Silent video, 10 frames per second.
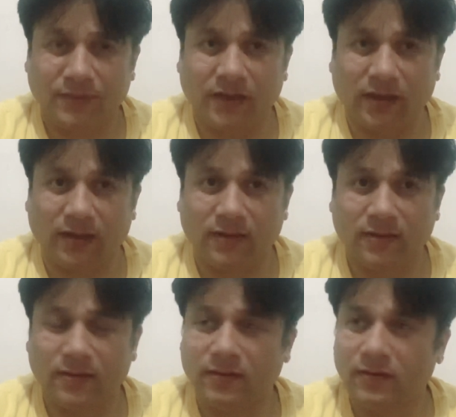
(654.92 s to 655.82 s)
thing.
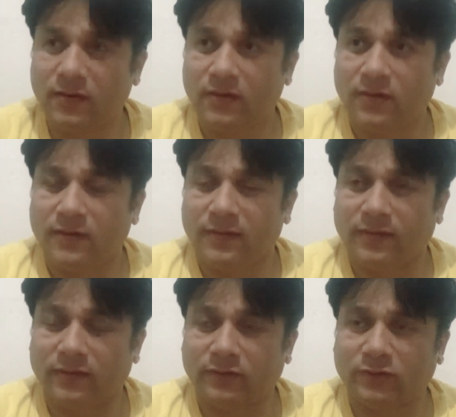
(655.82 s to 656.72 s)

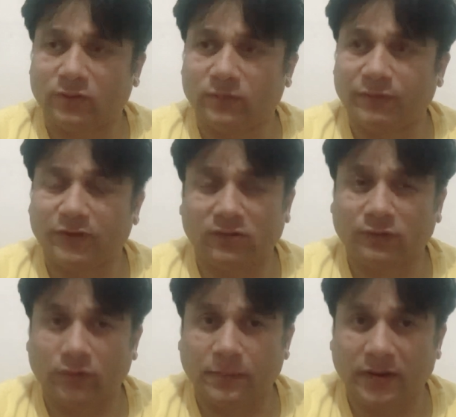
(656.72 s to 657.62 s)
So this is
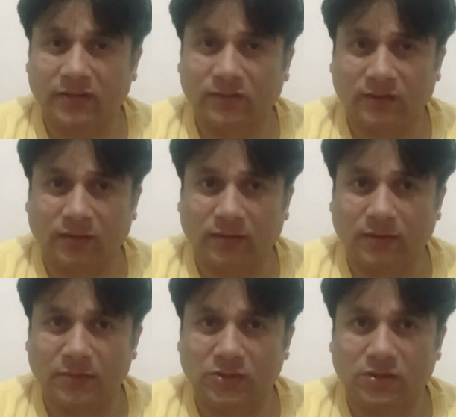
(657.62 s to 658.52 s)
for Pakistan,
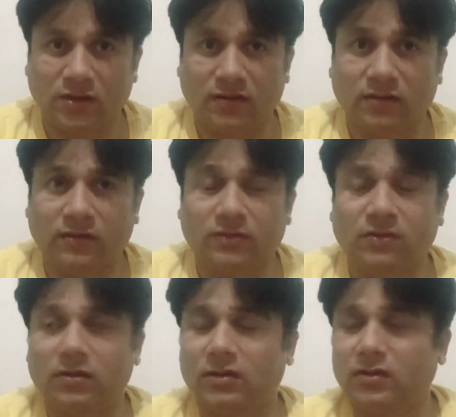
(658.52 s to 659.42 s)
I mentioned. And
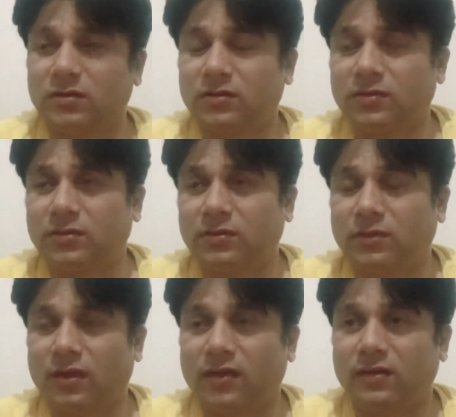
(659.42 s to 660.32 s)
another
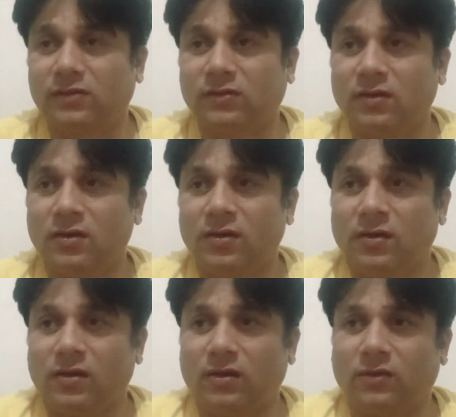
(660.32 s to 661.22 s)
thing is,
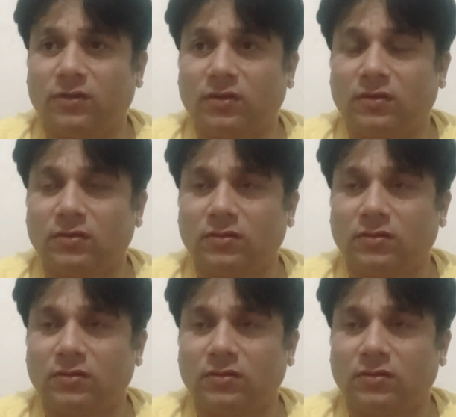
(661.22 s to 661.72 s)
the